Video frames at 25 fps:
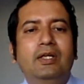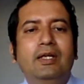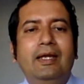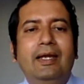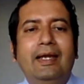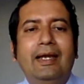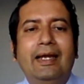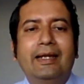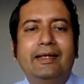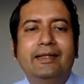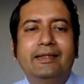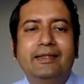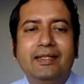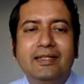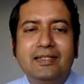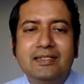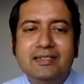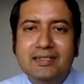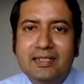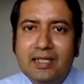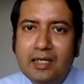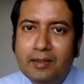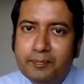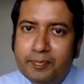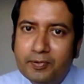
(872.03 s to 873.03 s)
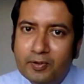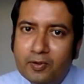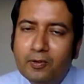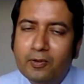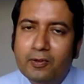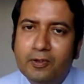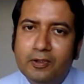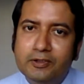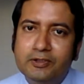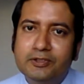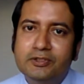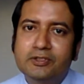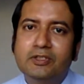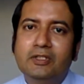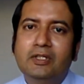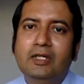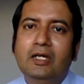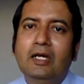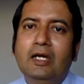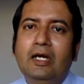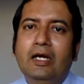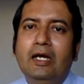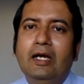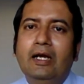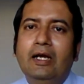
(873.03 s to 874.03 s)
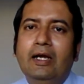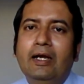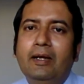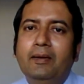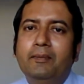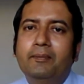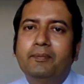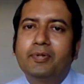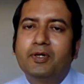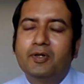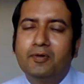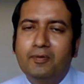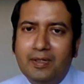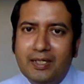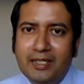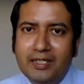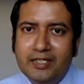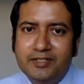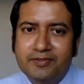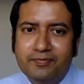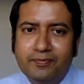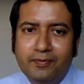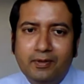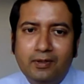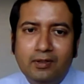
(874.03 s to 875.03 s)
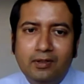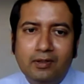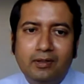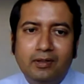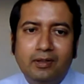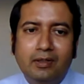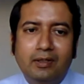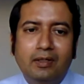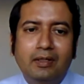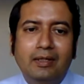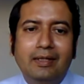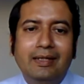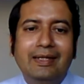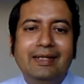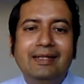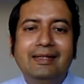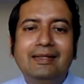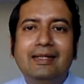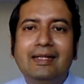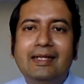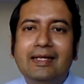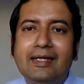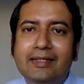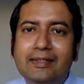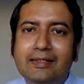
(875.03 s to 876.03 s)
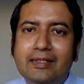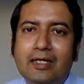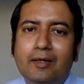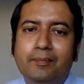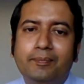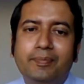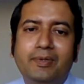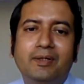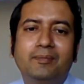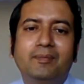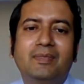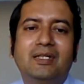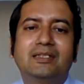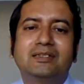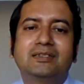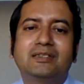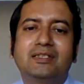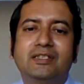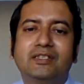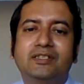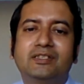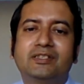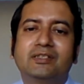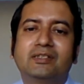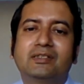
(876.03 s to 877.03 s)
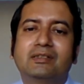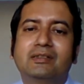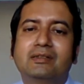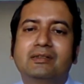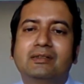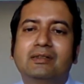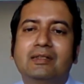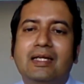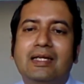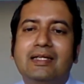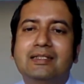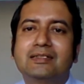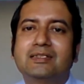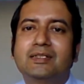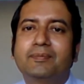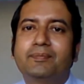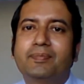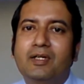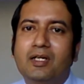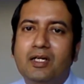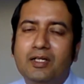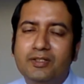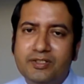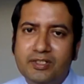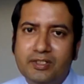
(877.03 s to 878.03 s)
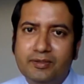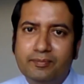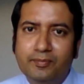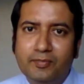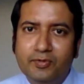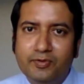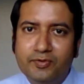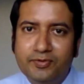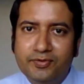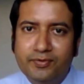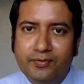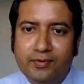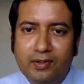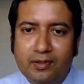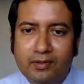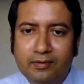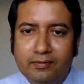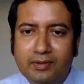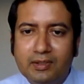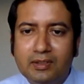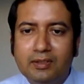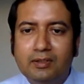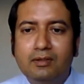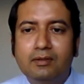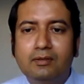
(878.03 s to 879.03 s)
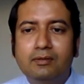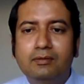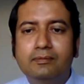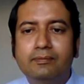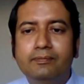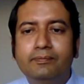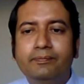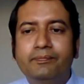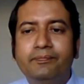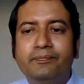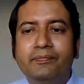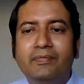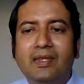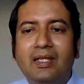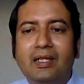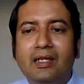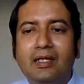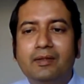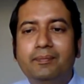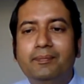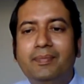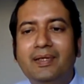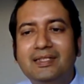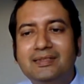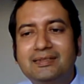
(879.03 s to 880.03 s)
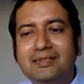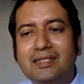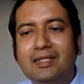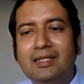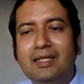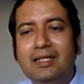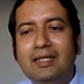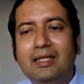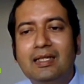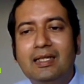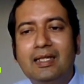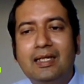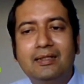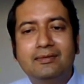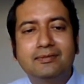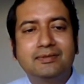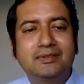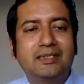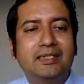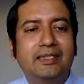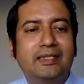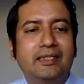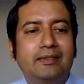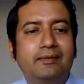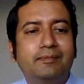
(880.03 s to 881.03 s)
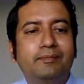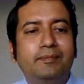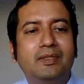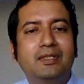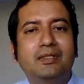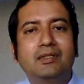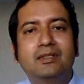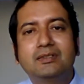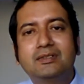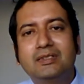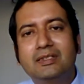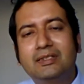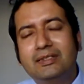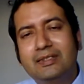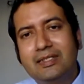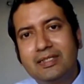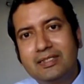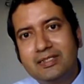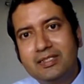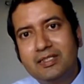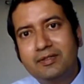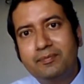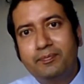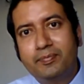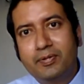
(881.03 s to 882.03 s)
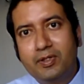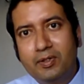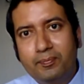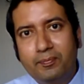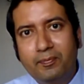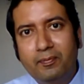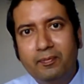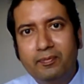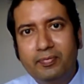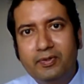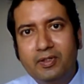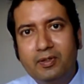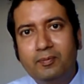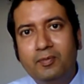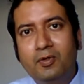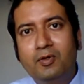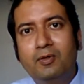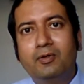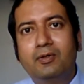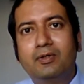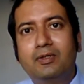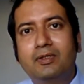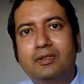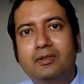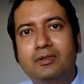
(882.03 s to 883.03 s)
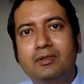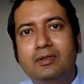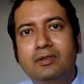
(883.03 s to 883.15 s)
And this approach provides for inline optimization as the project moves forward. It basically allows that because it doesn't promote